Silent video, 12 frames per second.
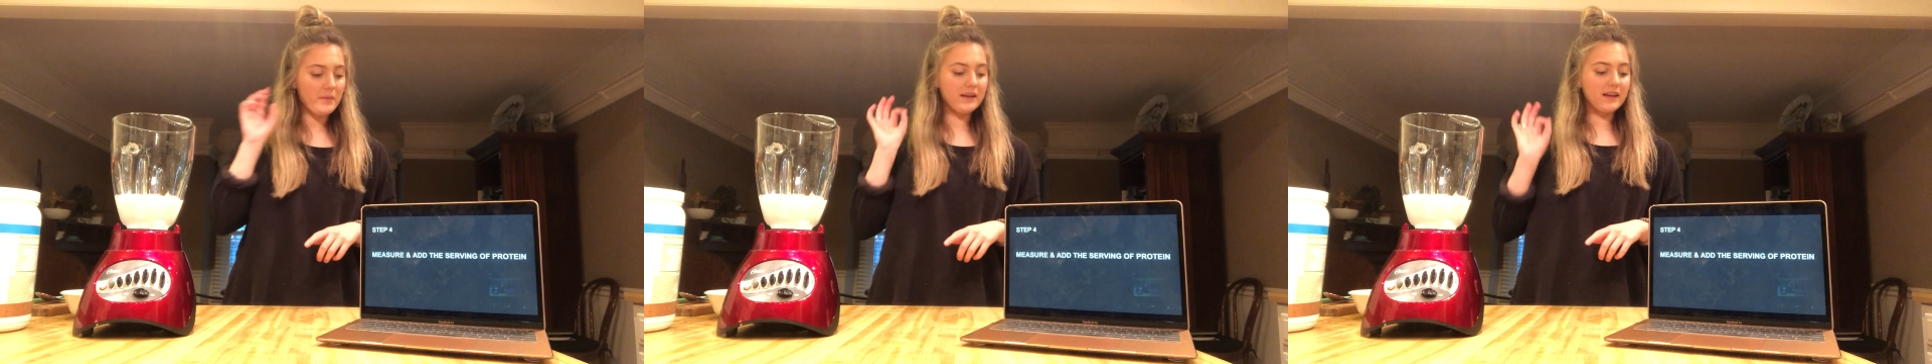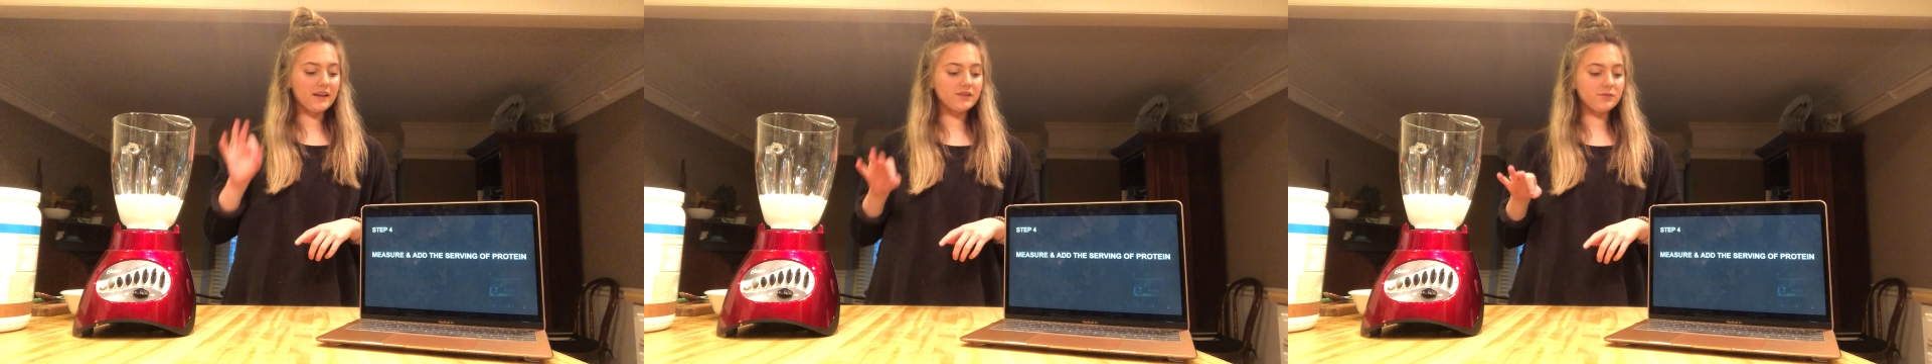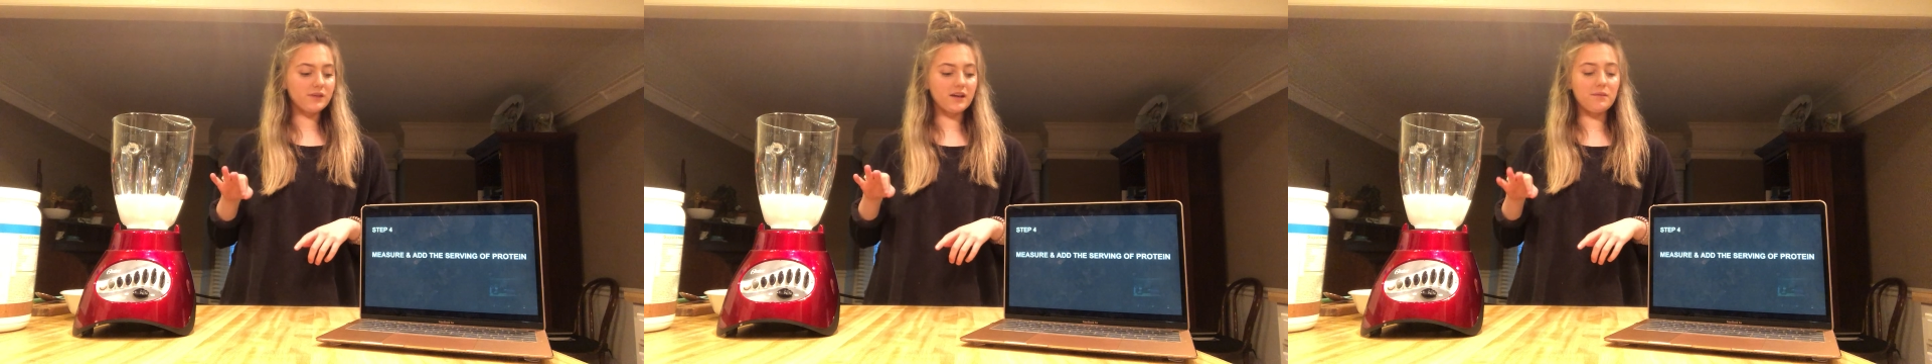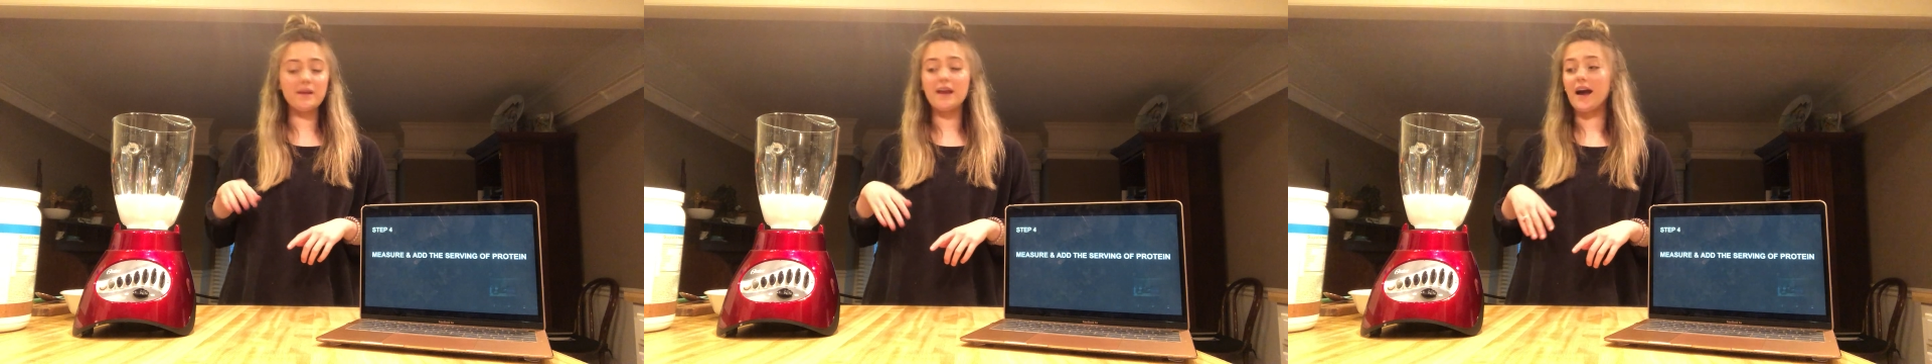Next, we're
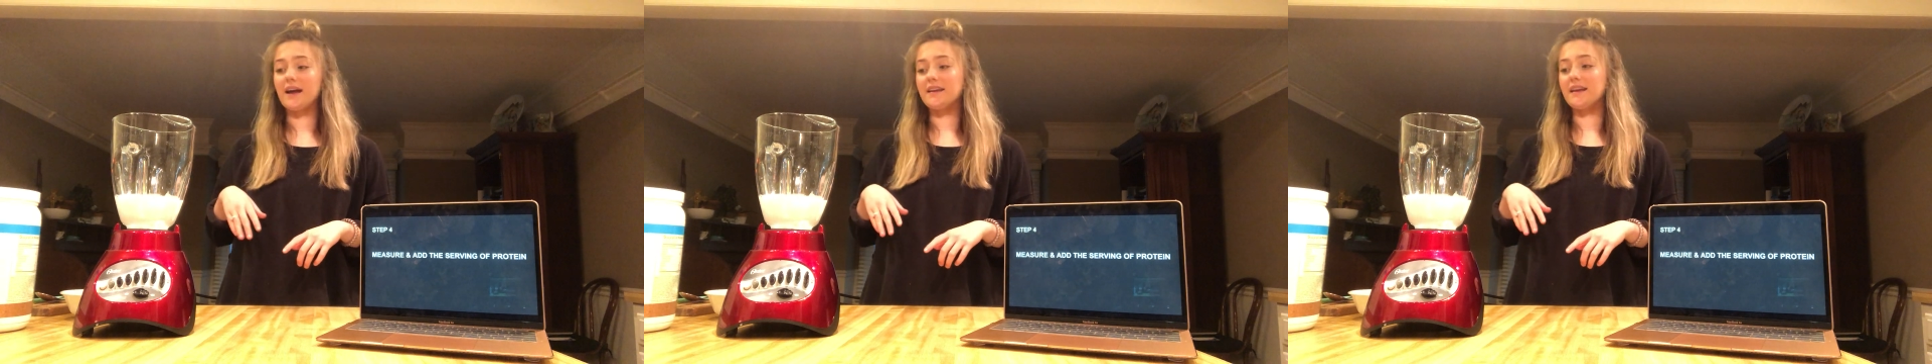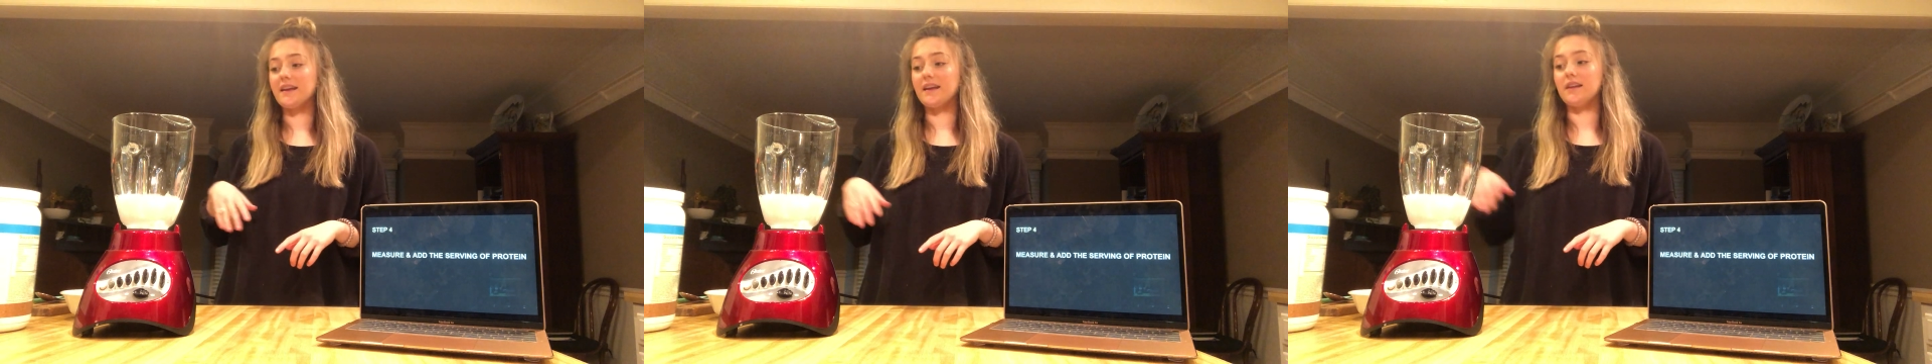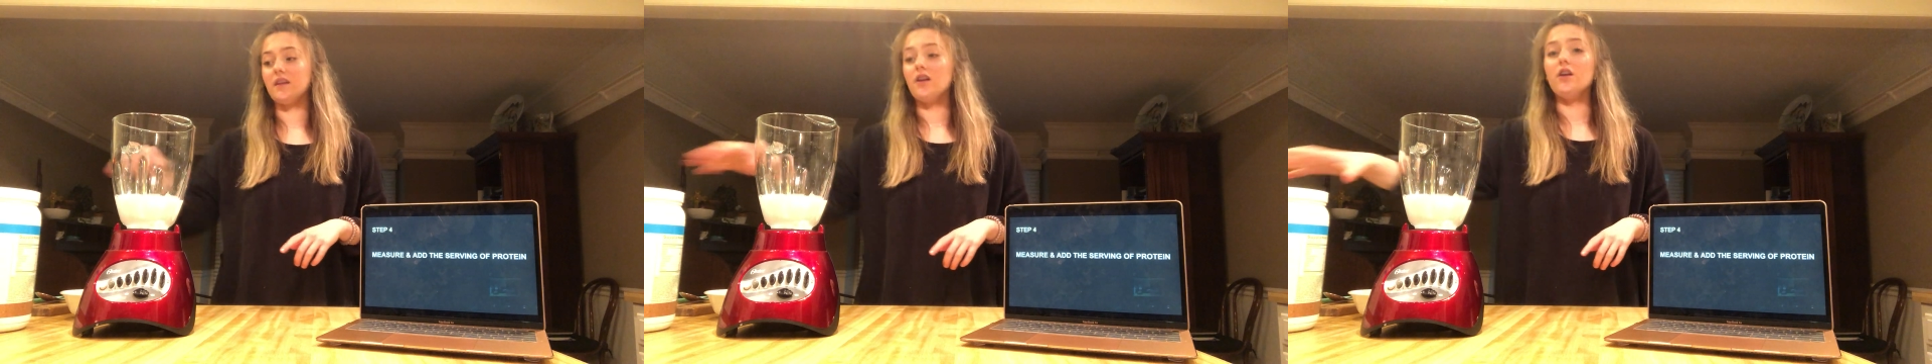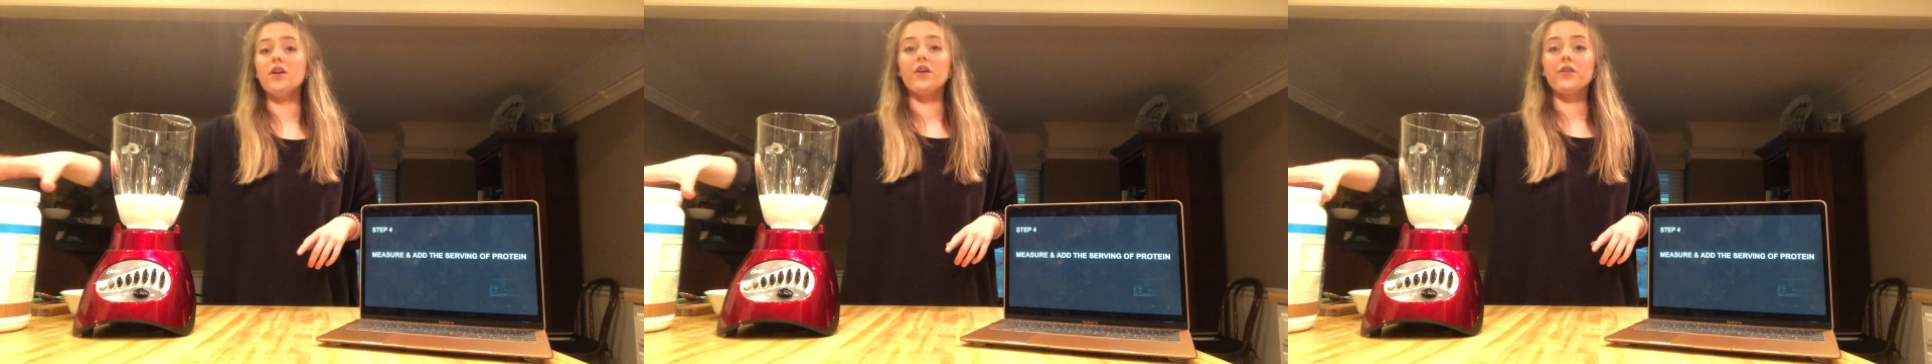going to be adding in
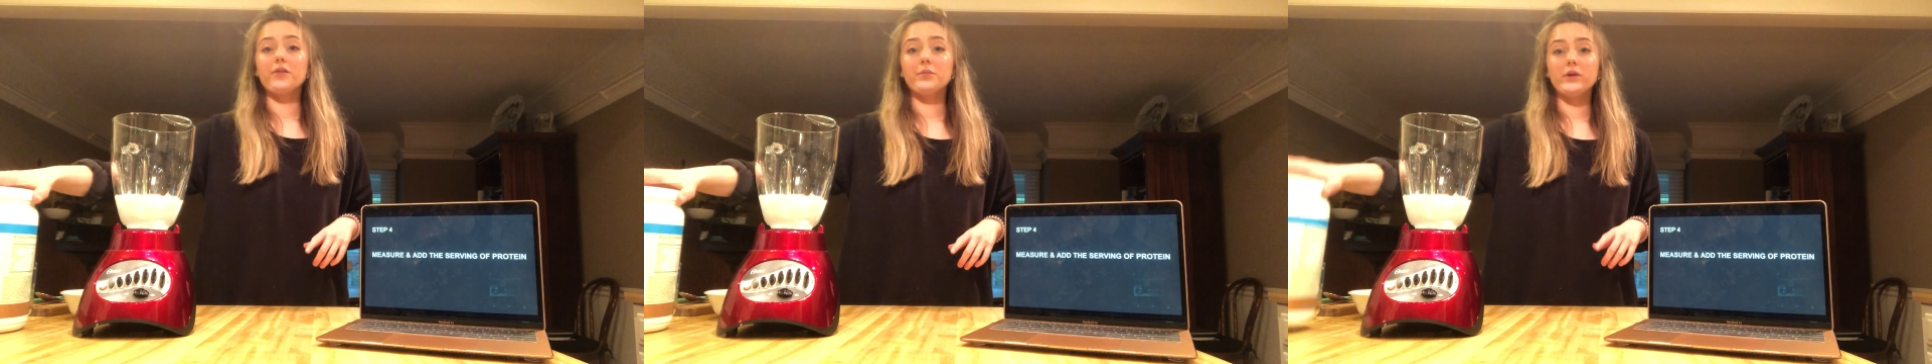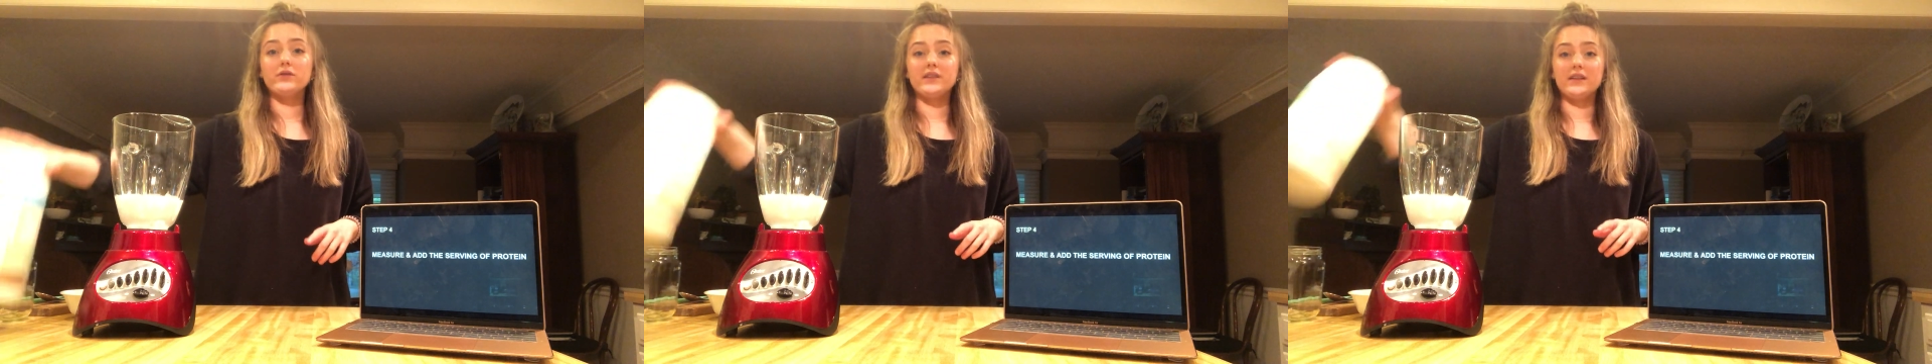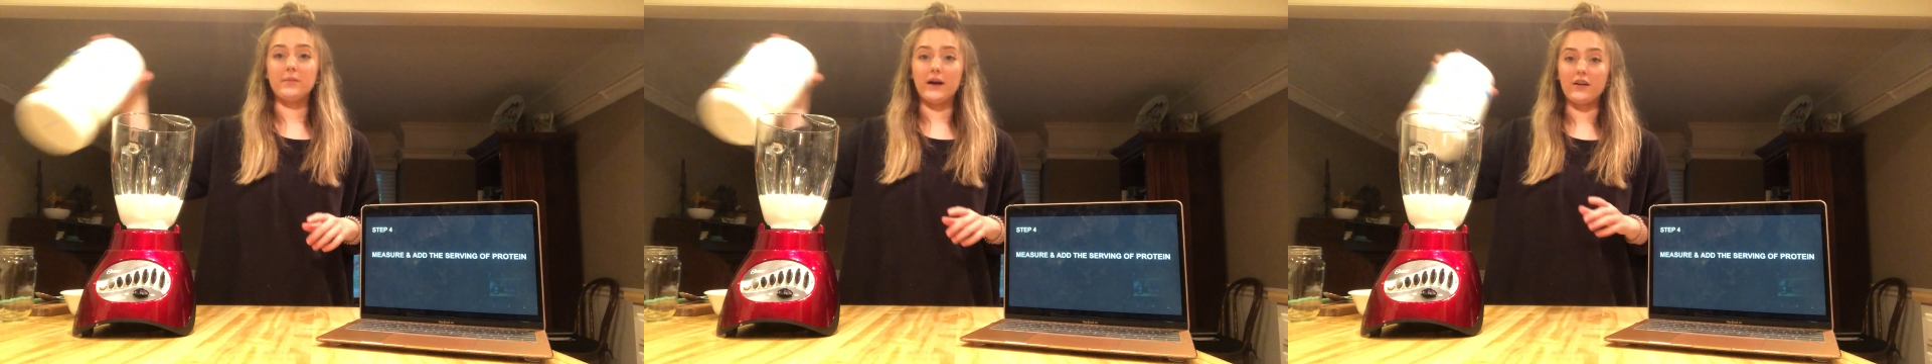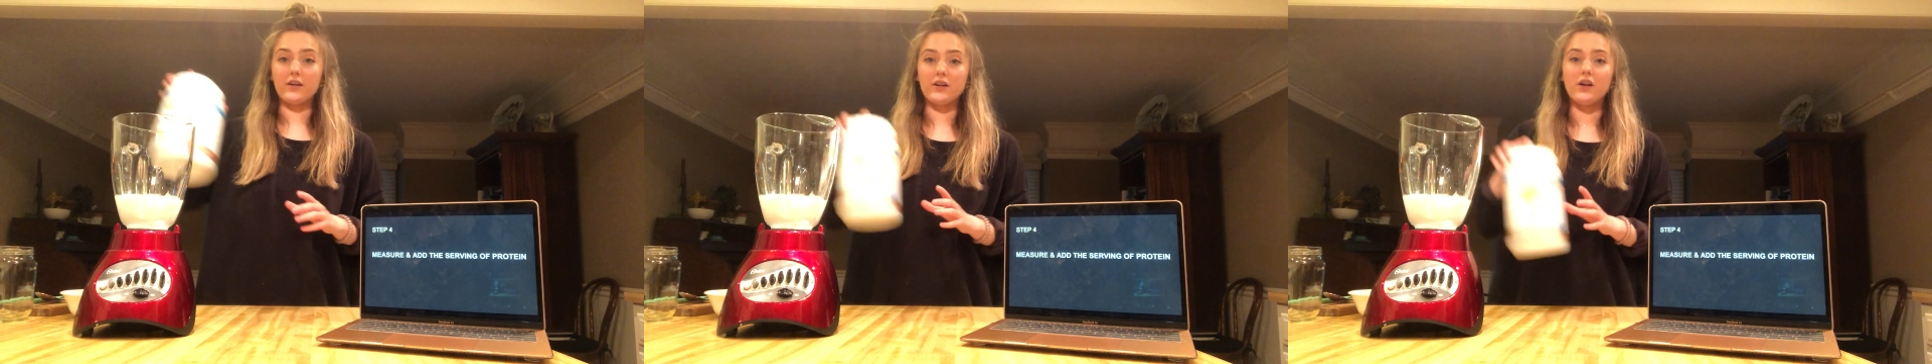the protein
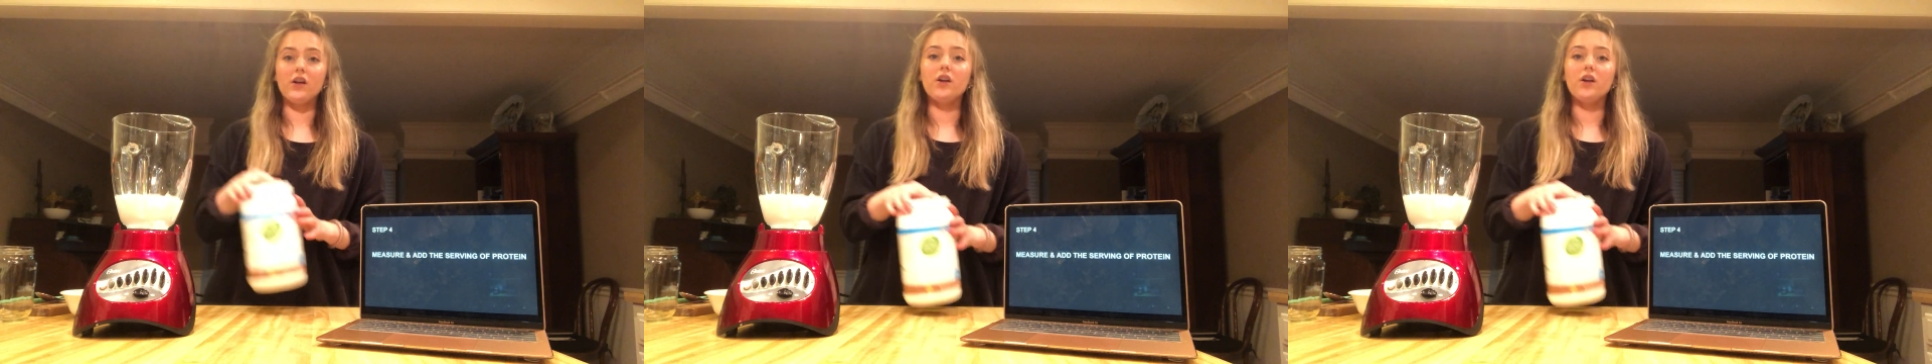powder.